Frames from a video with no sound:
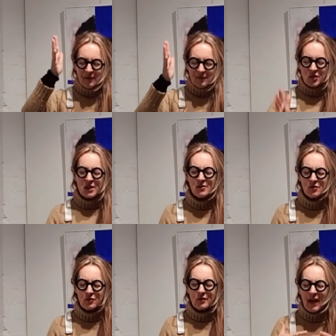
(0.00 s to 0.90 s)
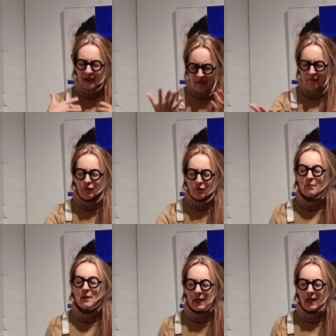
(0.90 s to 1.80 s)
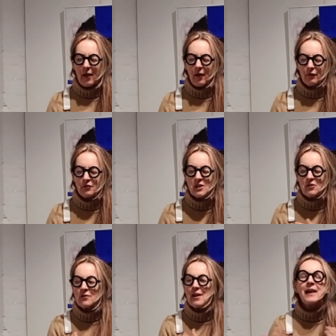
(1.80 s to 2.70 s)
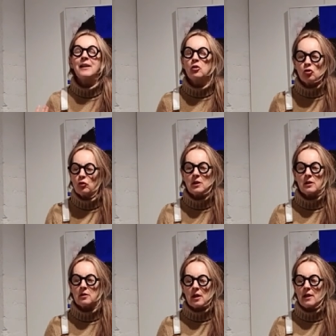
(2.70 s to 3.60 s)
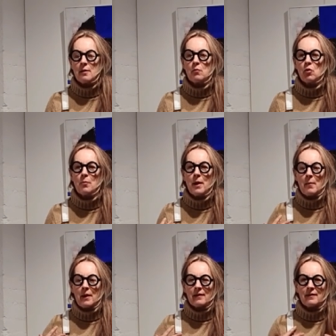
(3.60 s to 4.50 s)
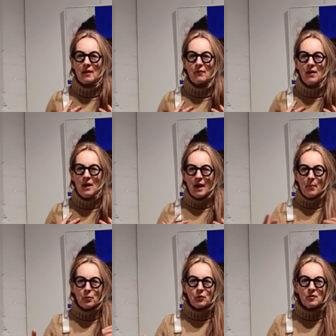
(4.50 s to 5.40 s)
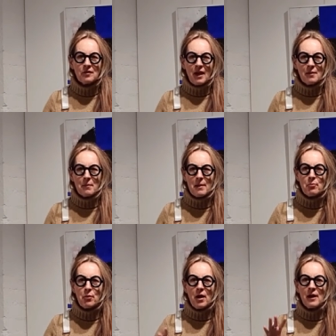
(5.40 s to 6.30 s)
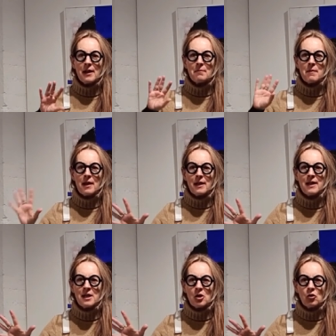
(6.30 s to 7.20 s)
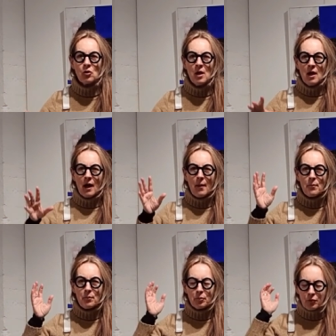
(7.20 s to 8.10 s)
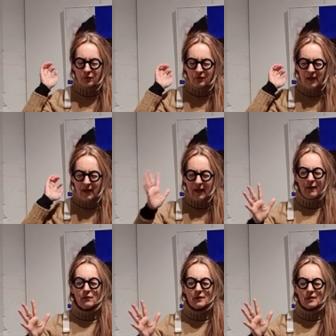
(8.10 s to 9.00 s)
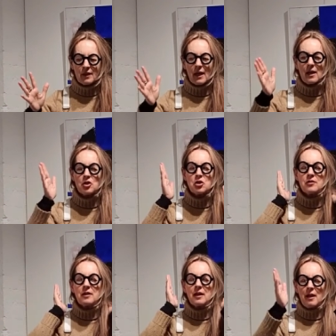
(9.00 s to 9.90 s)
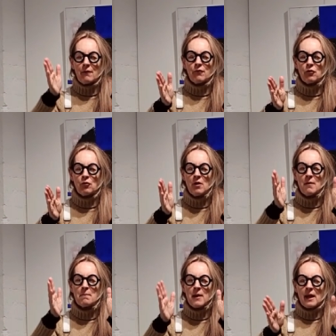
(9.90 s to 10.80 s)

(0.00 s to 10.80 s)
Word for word: Jesus, I give you my life. Jesus, I cannot do it anymore by myself. I put aside my pride and my ego. I put aside everything. I just give you my